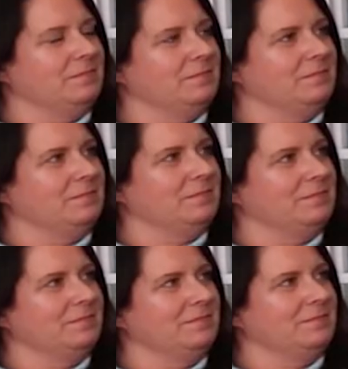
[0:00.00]

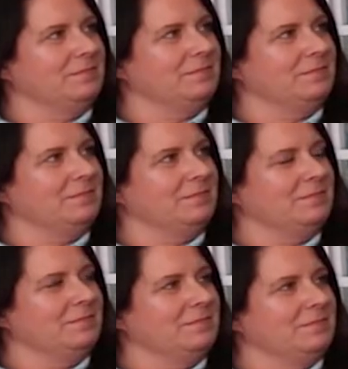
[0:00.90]

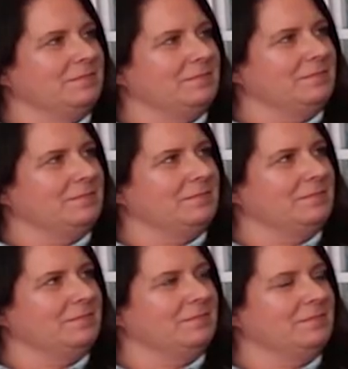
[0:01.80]

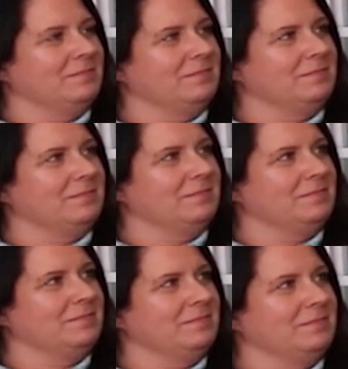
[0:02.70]

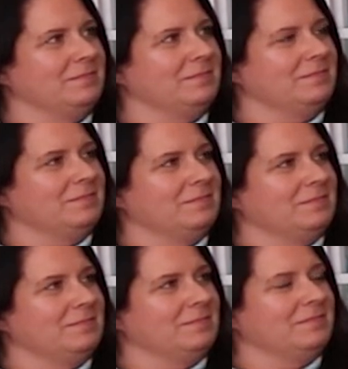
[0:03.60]

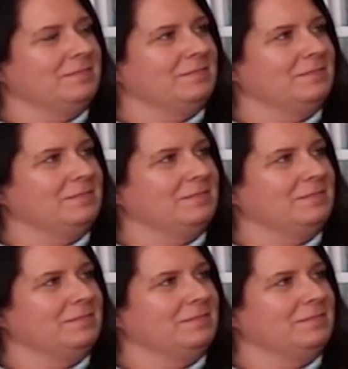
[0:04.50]
[no speech]